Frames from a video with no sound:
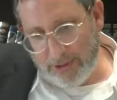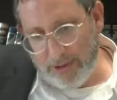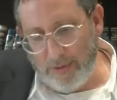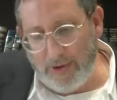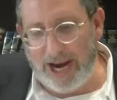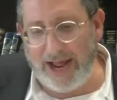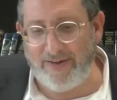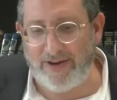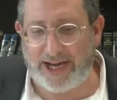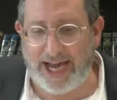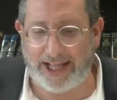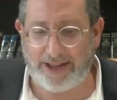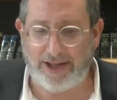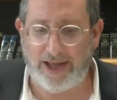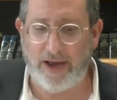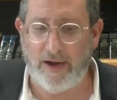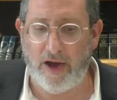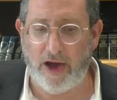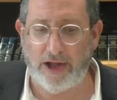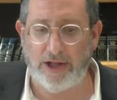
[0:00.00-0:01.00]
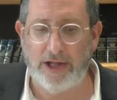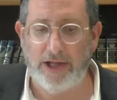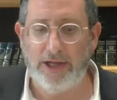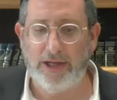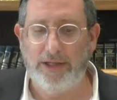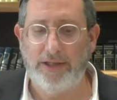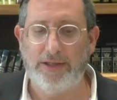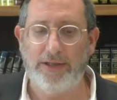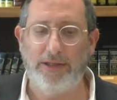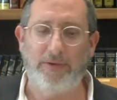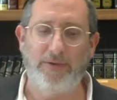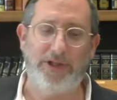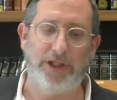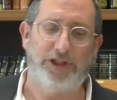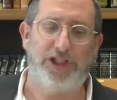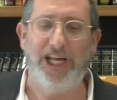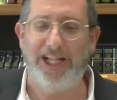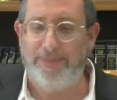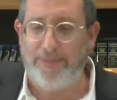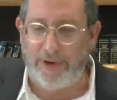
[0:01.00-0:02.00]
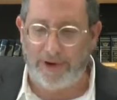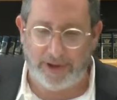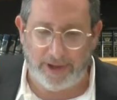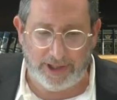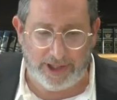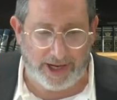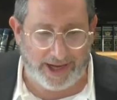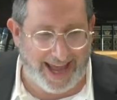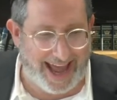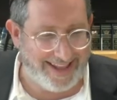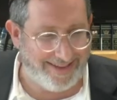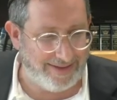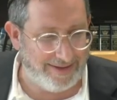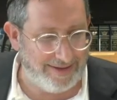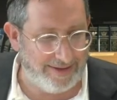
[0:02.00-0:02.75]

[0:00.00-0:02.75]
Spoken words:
whatever chet, with a cheeseburger, you did a chet.